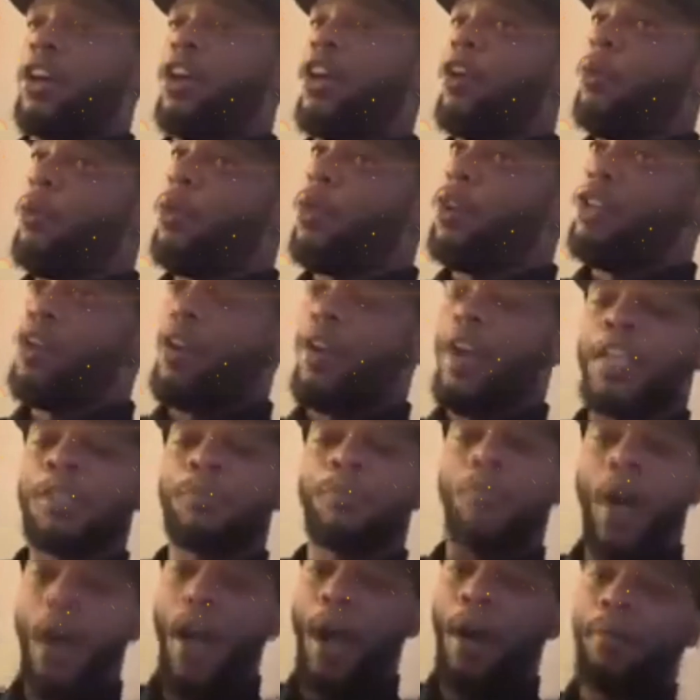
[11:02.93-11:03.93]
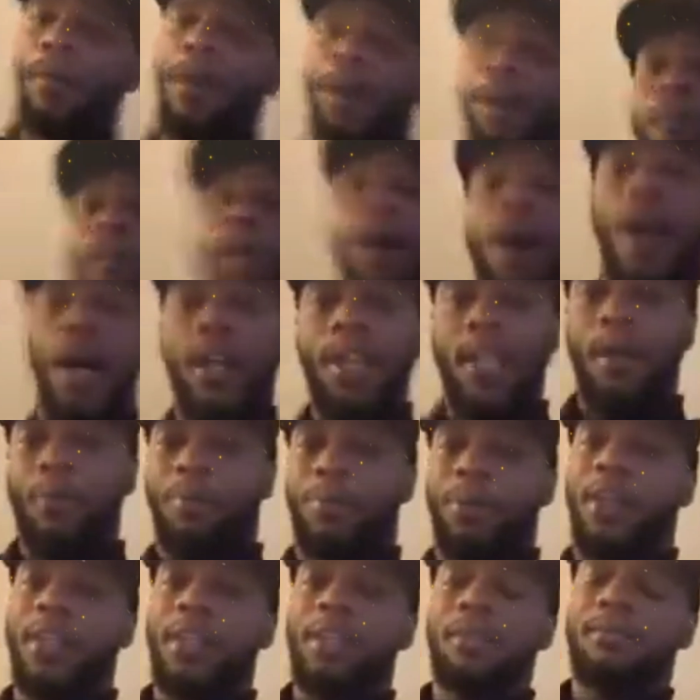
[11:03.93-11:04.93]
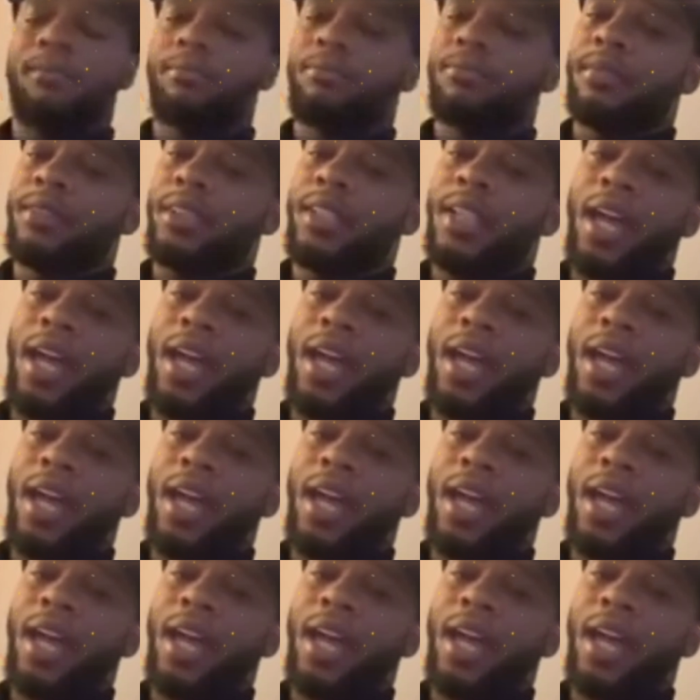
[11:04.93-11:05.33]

Oh, we know that's Pap behind that pen.